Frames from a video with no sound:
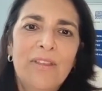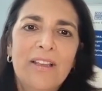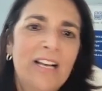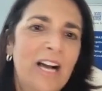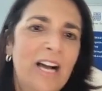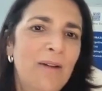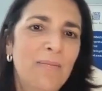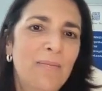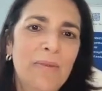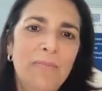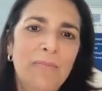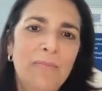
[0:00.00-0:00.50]

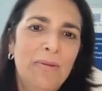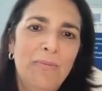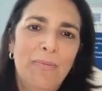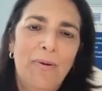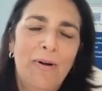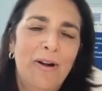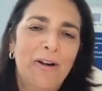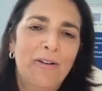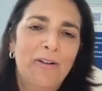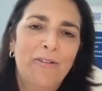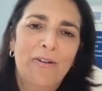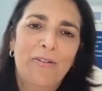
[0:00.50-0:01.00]
Come and be
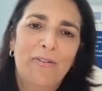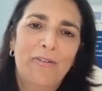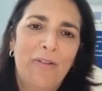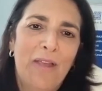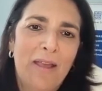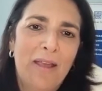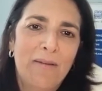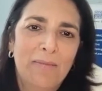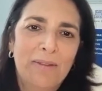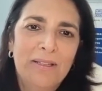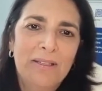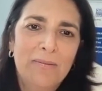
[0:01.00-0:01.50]
part of our
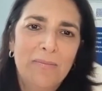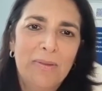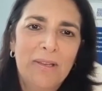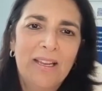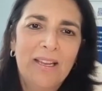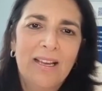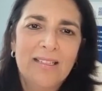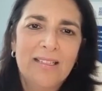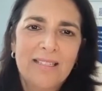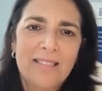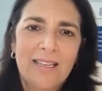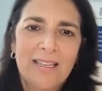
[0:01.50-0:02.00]
family,
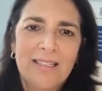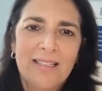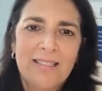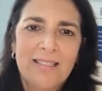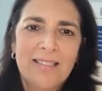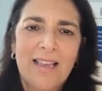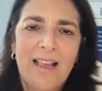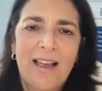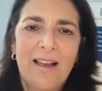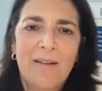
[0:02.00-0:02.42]
because it's